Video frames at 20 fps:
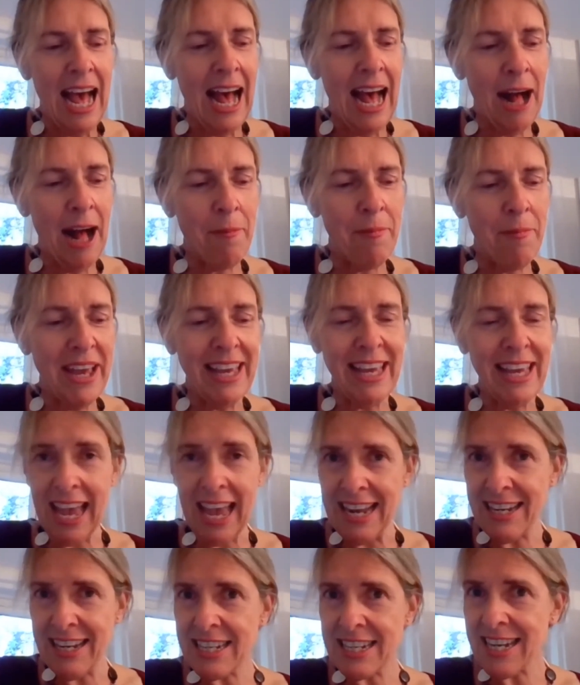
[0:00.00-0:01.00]

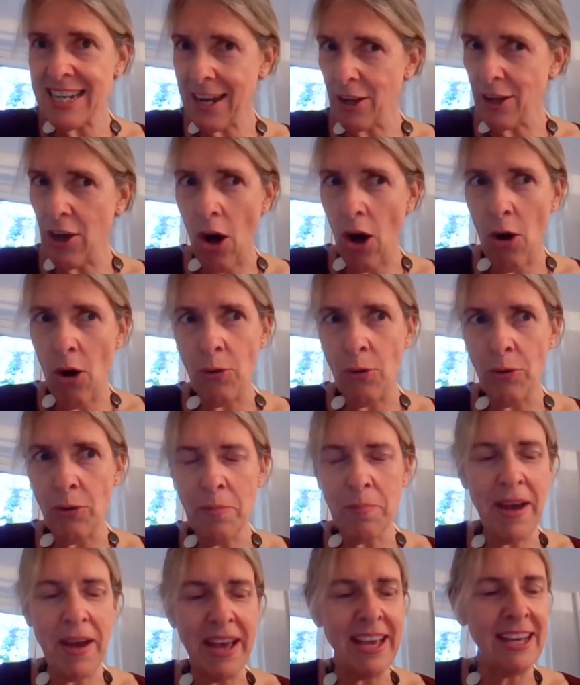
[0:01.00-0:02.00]
Again, set a
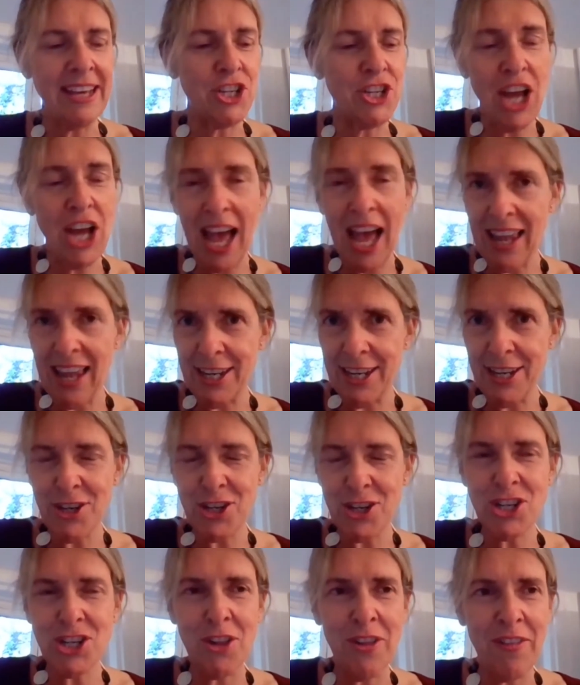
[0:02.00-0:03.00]
goal, make a
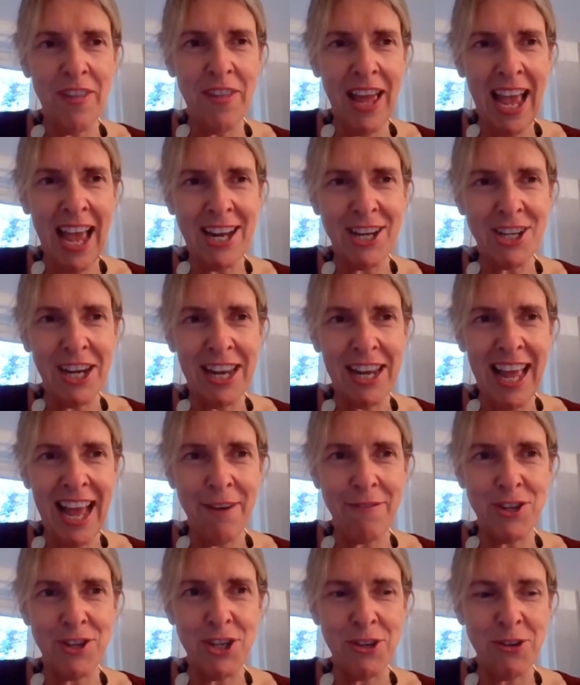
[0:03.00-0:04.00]
challenge so that they actually
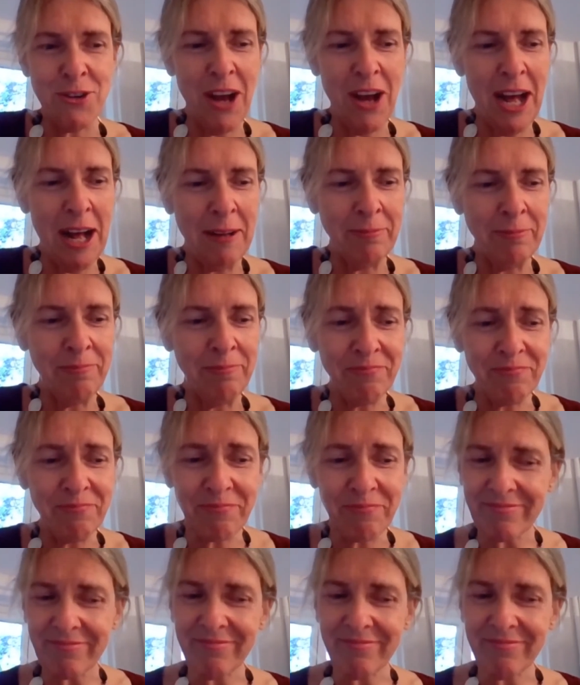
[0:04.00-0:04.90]
have to